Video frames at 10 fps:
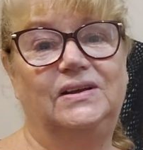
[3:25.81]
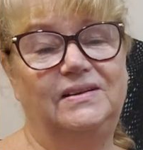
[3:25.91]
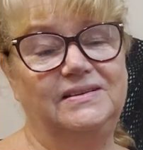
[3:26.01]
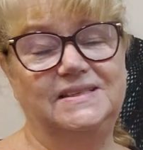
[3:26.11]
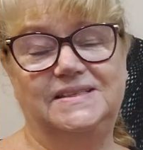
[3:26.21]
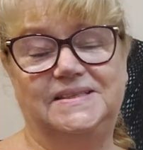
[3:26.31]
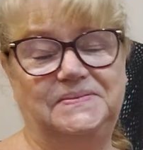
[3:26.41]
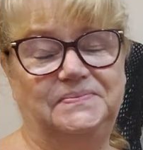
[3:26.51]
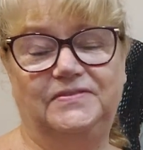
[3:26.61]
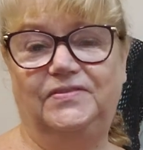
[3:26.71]
I just
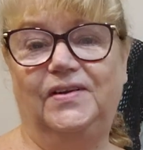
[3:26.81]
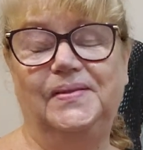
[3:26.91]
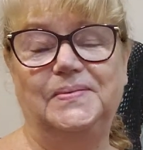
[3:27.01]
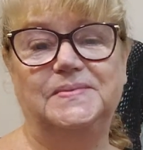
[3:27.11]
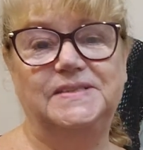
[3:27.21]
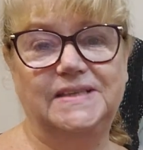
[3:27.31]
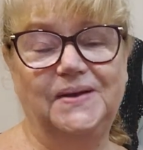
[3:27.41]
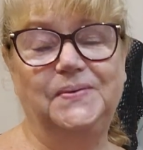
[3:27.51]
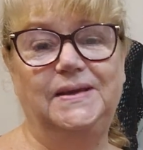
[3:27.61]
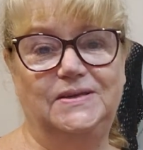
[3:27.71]
find them
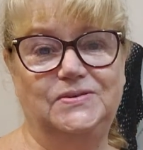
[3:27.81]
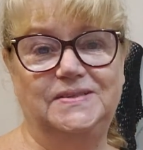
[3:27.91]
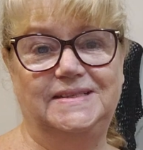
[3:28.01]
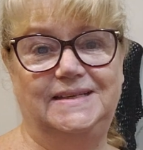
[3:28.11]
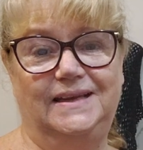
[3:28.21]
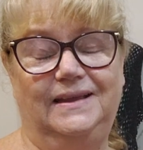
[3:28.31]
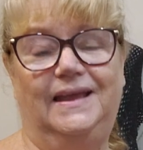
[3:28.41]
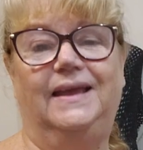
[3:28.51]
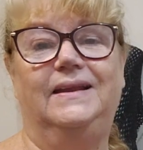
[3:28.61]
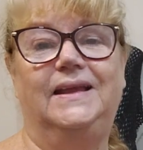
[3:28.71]
so interesting.
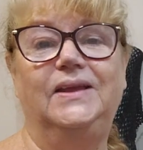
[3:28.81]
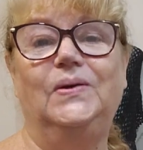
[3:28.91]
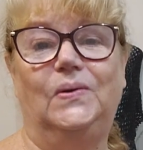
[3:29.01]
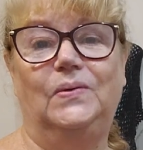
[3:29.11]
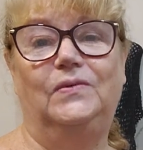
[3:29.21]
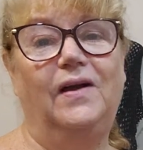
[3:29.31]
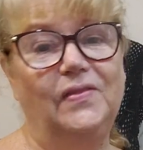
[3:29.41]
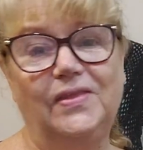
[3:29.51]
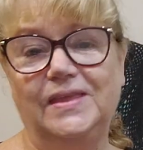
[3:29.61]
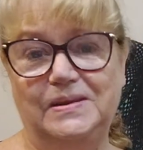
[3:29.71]
And he,
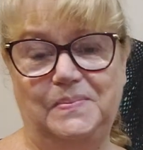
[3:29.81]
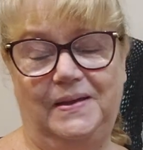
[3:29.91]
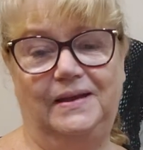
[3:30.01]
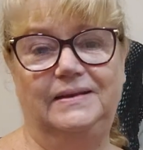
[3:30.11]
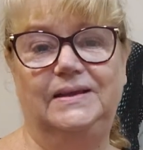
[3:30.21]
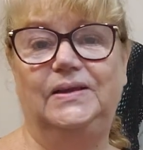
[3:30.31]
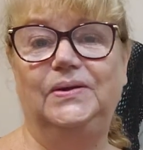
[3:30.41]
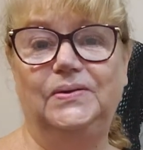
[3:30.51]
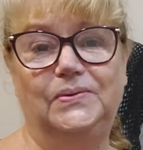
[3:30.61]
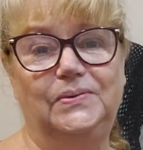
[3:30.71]
rather than a party,
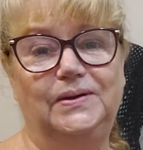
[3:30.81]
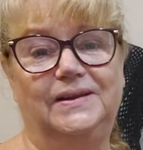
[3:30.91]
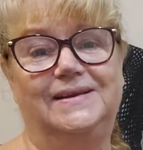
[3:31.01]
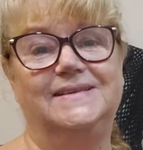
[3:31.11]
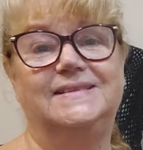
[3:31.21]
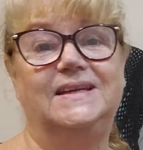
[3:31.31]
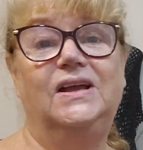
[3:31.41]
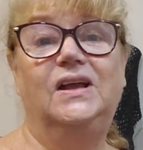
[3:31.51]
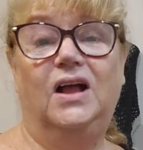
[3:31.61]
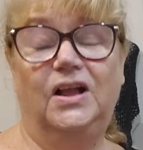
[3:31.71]
he organized
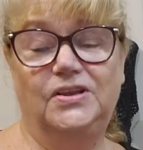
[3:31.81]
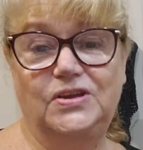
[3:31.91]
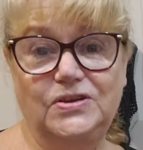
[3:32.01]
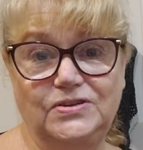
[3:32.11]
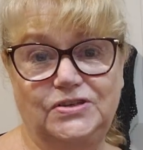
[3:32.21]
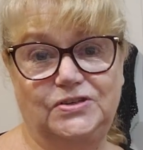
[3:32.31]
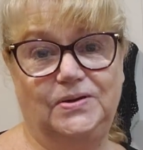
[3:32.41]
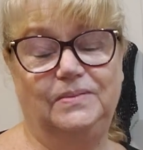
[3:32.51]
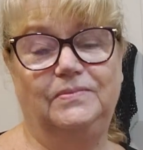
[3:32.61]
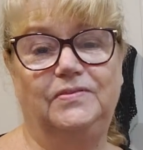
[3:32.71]
a huge
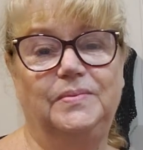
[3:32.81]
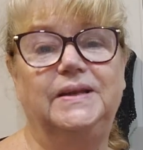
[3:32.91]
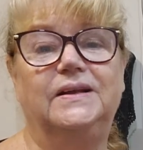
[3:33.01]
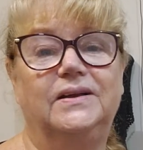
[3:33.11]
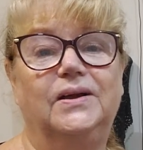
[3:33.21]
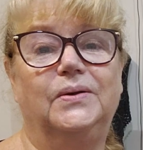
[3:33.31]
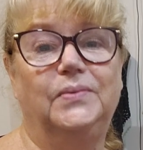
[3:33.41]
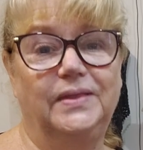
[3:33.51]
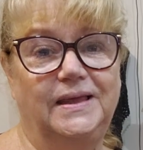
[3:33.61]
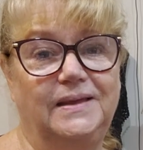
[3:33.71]
trip for me to go
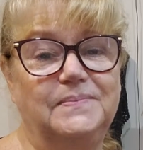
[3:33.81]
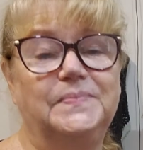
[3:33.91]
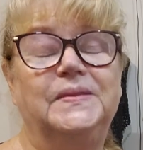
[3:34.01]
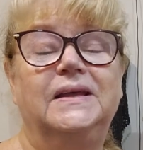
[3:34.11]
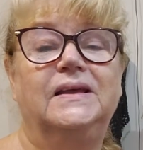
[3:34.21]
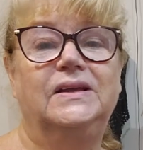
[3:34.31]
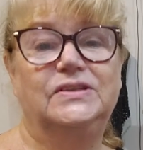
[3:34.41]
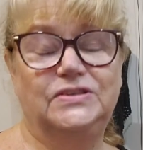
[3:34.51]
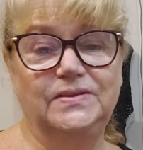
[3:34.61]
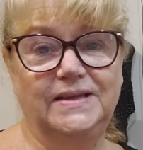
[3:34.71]
with him
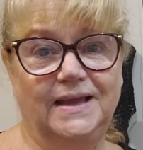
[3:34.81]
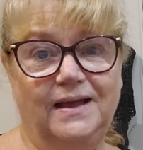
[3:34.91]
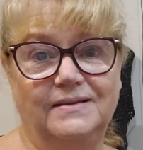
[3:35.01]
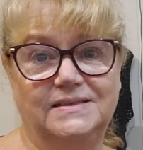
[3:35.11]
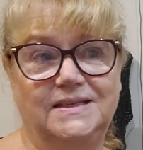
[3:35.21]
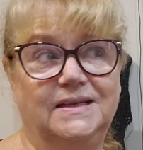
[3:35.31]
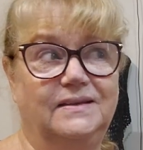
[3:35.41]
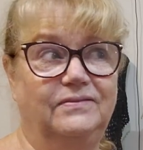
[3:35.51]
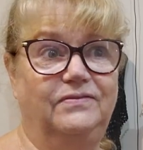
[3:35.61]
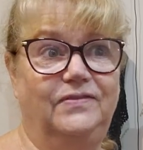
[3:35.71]
to the
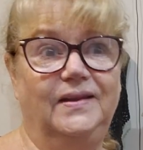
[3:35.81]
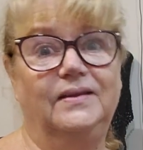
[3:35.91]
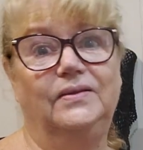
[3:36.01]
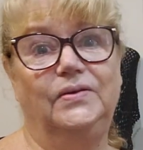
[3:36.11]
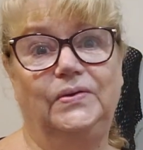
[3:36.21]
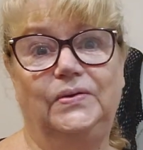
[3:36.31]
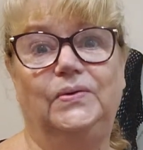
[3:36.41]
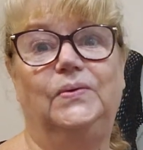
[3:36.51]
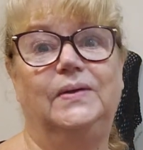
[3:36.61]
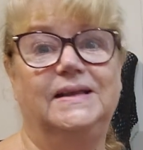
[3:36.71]
Arctic, Finland,
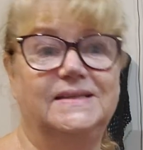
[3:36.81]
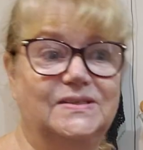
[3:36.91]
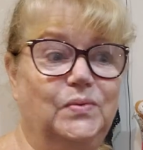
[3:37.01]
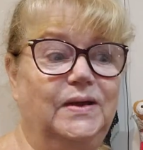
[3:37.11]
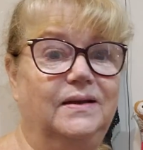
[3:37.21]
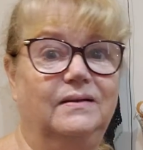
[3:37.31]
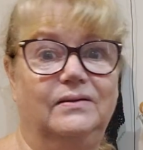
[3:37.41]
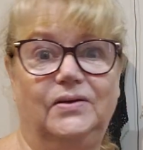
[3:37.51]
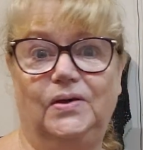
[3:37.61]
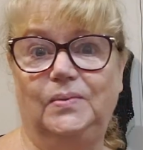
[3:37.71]
Norway, Sweden,
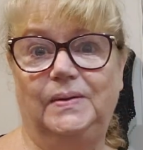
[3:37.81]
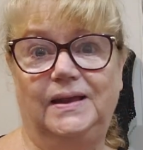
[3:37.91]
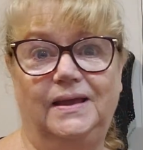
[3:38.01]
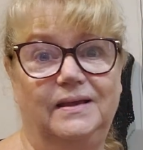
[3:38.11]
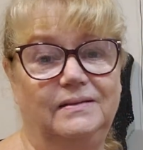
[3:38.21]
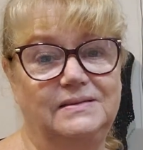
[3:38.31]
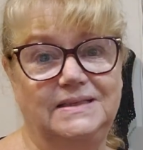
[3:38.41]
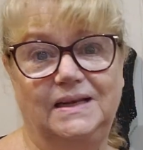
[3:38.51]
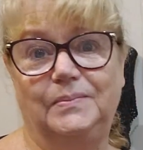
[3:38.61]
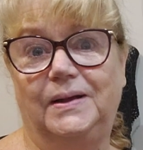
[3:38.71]
Copenhagen,
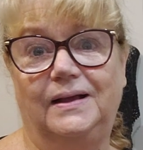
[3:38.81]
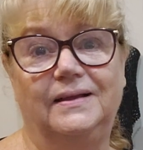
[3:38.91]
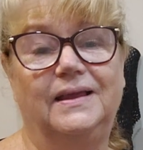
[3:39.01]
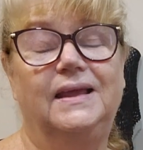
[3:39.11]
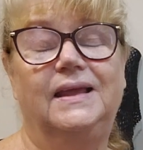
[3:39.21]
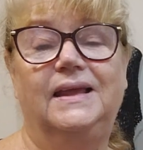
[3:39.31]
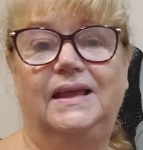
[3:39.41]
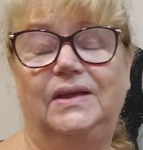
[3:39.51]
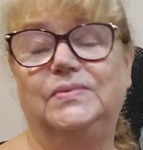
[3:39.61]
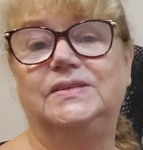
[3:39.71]
Denmark.
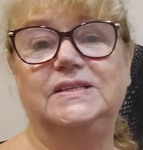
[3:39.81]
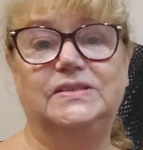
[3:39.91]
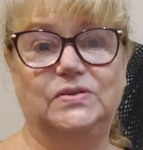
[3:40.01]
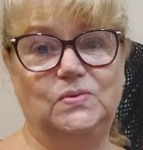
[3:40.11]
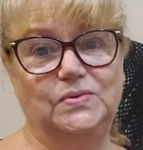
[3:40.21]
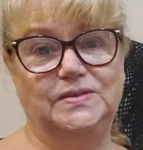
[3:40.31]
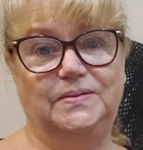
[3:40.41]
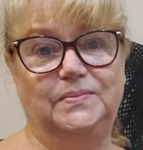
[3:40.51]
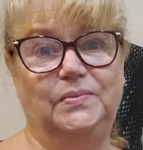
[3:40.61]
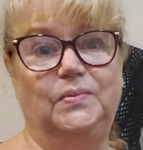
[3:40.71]
It was just
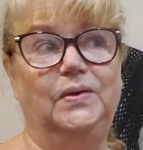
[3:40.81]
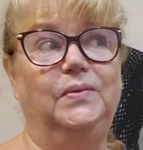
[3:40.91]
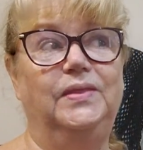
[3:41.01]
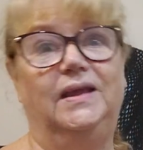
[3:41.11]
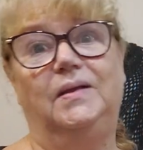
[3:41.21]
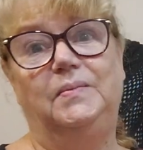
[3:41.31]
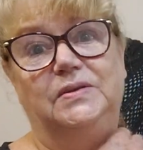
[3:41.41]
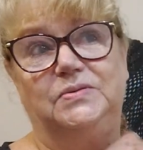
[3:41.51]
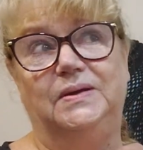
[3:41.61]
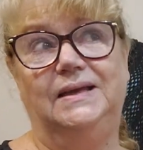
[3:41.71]
awesome. We were there
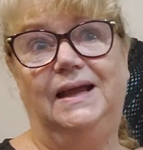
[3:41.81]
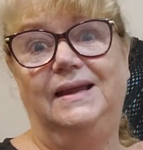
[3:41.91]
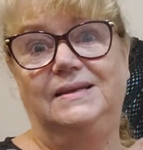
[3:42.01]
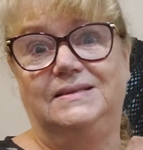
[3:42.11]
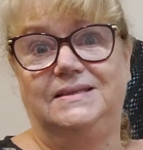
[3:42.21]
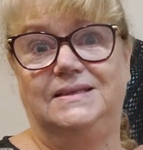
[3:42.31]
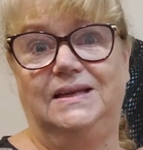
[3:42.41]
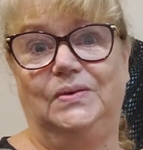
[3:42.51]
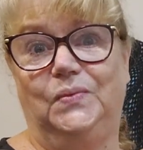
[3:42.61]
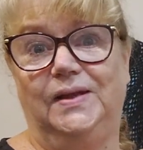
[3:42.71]
between 8 to
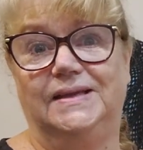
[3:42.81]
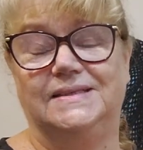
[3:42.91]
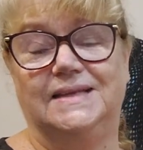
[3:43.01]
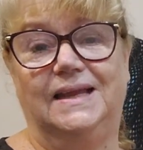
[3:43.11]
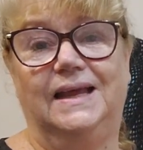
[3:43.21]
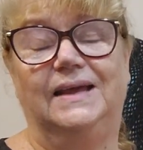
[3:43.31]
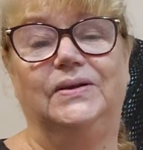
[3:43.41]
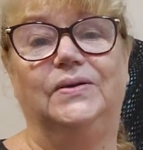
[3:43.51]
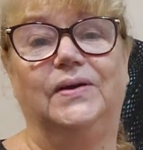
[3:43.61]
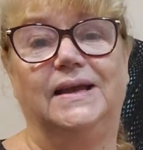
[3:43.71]
10 weeks and had
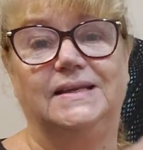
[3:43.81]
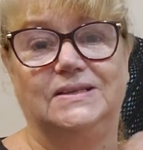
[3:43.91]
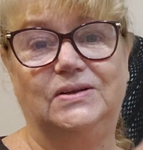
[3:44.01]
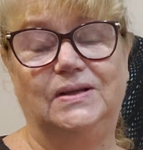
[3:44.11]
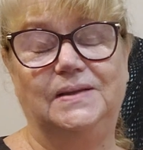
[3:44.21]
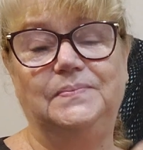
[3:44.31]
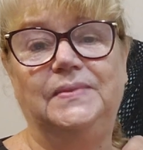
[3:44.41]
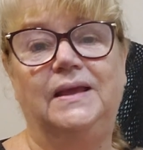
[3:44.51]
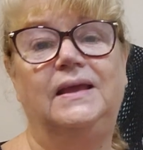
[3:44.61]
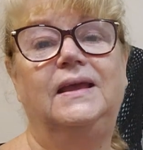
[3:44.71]
a great time.
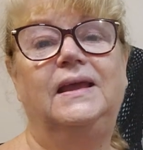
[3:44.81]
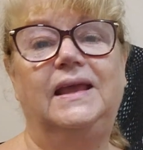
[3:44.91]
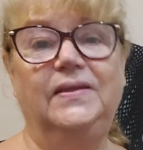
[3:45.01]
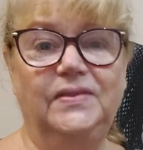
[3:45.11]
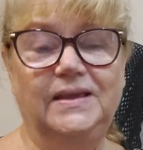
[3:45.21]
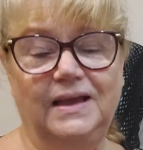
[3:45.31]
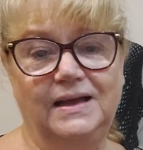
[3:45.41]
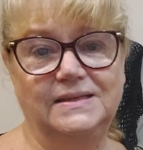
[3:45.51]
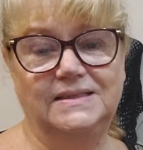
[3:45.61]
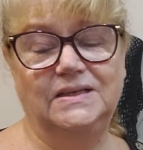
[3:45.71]
In the
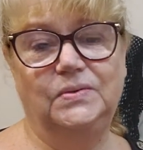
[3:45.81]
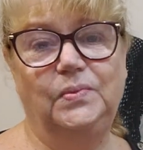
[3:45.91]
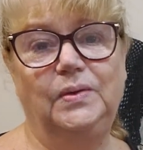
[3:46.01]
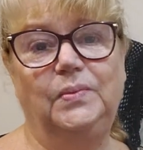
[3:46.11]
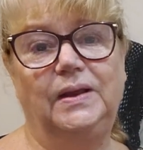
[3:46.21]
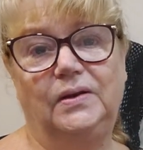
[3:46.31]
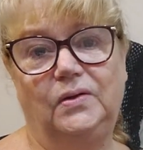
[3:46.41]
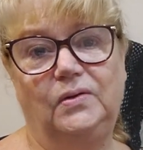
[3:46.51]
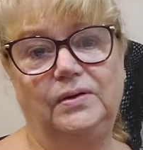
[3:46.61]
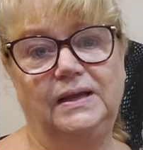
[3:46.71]
Arctic, we went
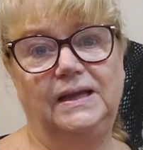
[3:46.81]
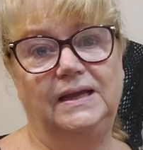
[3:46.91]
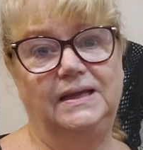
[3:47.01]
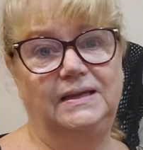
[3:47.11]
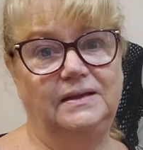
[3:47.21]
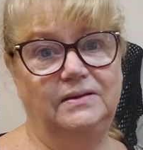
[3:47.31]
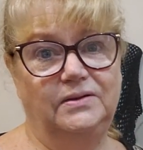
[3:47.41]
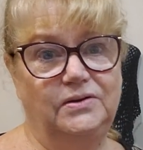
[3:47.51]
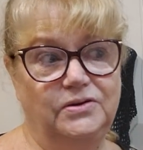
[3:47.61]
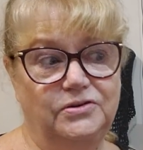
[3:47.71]
on a
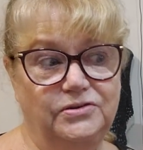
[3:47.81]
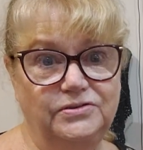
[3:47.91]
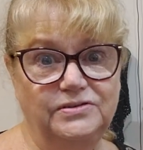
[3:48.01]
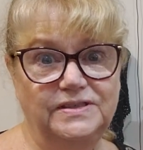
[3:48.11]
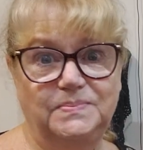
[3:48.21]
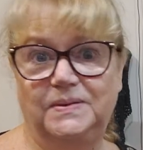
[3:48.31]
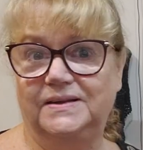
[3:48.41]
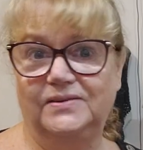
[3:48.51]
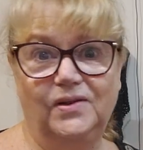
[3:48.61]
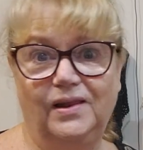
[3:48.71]
cruise,
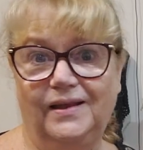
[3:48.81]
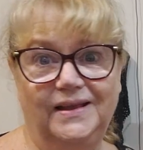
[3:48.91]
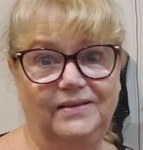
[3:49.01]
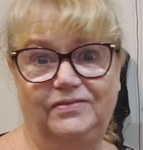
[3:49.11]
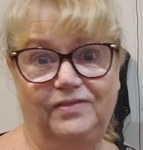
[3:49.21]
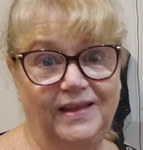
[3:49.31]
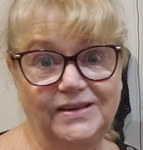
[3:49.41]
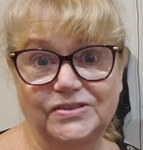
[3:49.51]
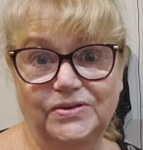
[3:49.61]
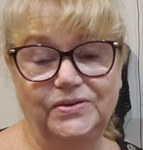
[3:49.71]
but not like a
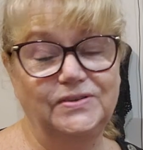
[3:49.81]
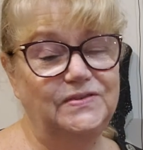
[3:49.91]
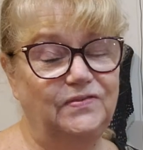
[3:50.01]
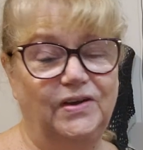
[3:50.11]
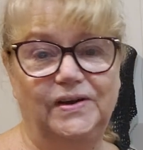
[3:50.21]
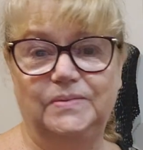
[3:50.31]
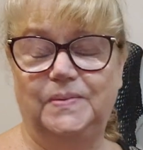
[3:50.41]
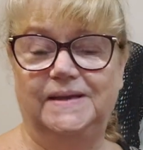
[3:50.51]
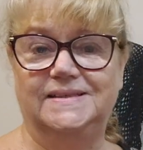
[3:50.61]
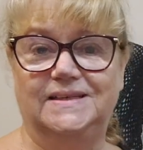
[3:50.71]
flash cruise, very
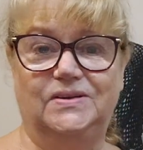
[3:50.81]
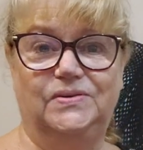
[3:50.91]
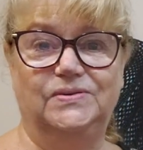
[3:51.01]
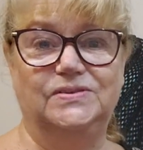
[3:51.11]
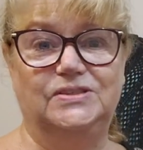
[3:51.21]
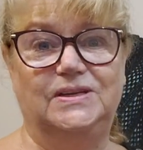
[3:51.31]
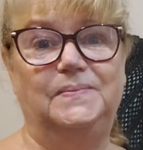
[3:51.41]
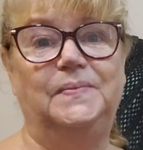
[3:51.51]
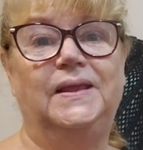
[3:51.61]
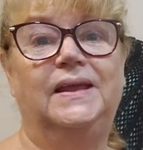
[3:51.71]
basic cruise ship.